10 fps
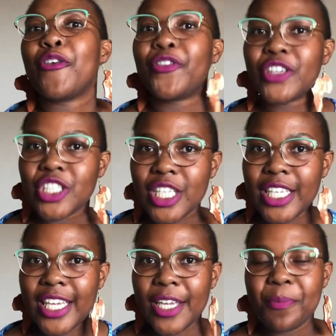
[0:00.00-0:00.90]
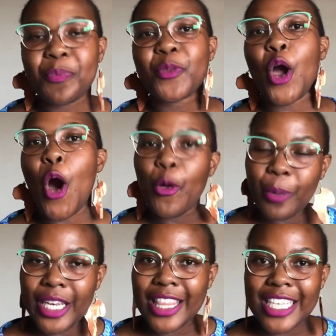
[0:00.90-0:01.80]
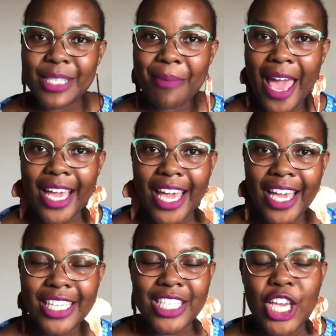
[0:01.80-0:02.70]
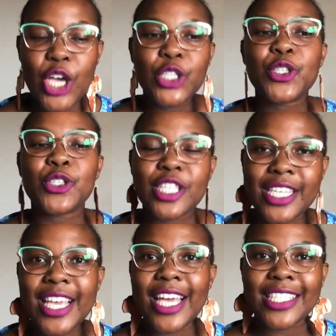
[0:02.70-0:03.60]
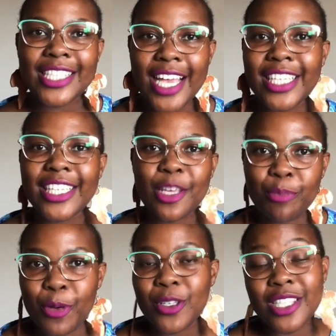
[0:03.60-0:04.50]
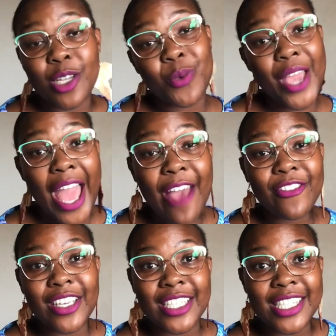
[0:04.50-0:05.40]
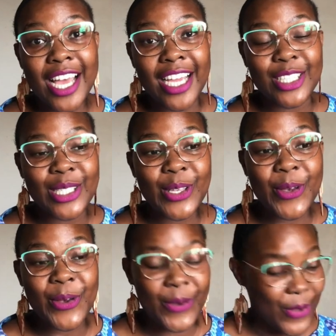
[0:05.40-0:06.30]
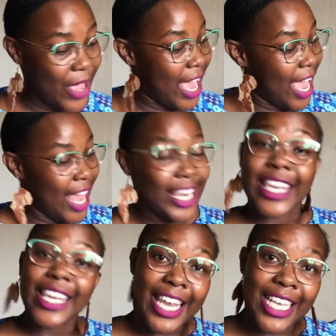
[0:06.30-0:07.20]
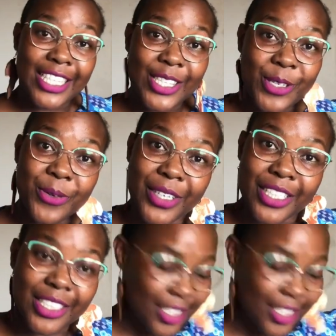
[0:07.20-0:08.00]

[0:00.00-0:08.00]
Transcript: officially opening this package to see exactly the books that we have inside. So let's do it.